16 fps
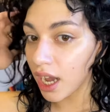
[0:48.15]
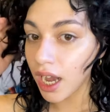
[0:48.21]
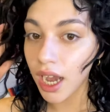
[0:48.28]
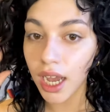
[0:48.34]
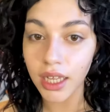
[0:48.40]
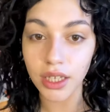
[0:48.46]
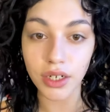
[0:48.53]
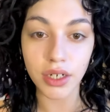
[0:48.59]

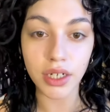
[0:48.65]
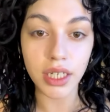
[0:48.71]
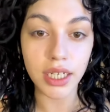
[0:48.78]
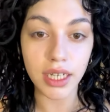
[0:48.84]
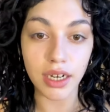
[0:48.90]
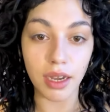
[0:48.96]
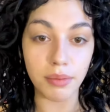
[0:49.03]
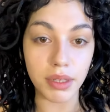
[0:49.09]
I literally
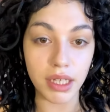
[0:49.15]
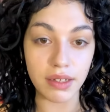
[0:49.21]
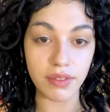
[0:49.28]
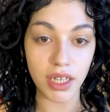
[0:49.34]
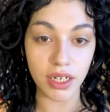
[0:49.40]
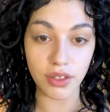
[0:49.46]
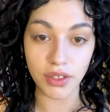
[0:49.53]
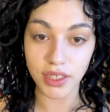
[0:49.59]
cannot believe that
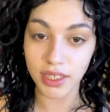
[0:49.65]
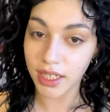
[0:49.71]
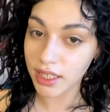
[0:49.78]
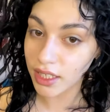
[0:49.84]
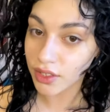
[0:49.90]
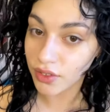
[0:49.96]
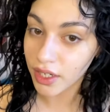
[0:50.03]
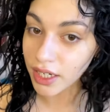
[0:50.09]
it looks like
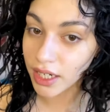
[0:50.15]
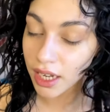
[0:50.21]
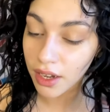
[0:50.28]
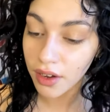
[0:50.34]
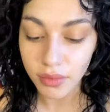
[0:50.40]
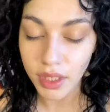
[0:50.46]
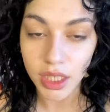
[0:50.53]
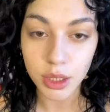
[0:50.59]
this right now.
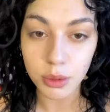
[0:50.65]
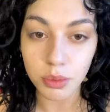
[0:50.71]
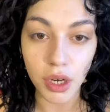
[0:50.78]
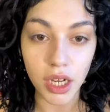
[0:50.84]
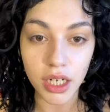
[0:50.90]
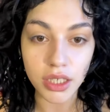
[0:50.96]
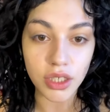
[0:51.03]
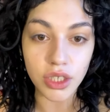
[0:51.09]
This
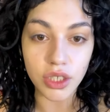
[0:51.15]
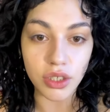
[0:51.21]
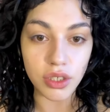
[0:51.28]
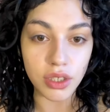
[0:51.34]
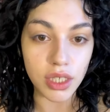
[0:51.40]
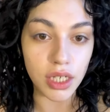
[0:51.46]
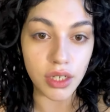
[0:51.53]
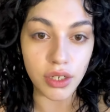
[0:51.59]
product just
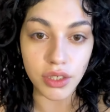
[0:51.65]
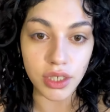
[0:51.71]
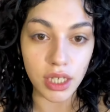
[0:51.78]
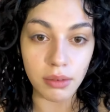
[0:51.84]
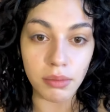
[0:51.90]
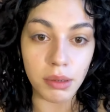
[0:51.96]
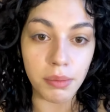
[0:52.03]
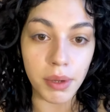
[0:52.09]
looks like your skin
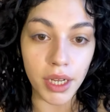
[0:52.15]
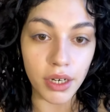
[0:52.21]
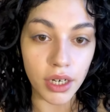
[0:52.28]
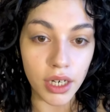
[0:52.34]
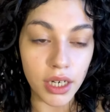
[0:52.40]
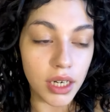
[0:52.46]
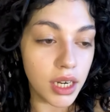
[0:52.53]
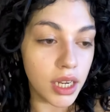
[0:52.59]
but
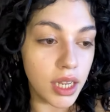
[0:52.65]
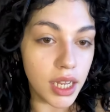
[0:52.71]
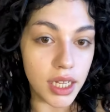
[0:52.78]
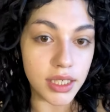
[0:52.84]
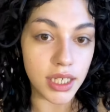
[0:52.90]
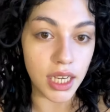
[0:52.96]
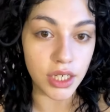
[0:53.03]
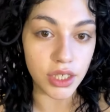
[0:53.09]
better.
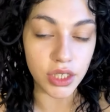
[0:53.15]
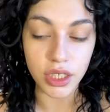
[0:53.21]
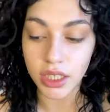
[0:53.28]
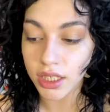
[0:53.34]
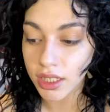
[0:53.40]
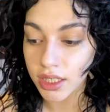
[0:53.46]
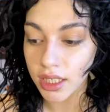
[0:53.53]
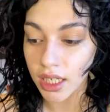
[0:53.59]
It's actually
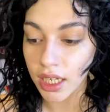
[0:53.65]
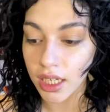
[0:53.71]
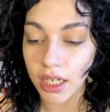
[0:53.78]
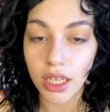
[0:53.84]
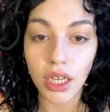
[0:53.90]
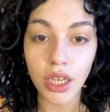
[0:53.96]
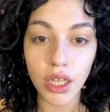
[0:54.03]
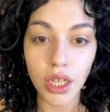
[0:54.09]
insane.
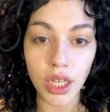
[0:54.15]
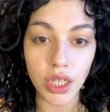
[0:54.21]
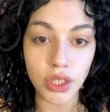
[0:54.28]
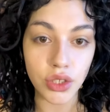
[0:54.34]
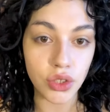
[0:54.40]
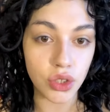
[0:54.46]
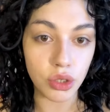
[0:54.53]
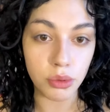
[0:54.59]
It's
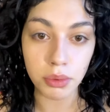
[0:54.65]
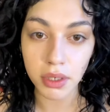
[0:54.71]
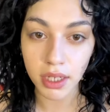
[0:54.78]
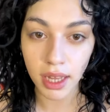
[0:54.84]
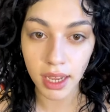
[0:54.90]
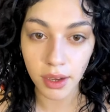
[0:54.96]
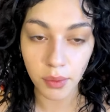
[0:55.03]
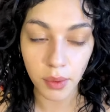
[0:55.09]
super
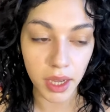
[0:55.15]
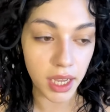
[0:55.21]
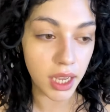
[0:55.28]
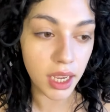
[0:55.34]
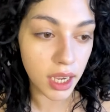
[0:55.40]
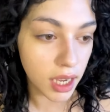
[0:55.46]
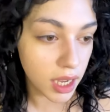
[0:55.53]
lightweight.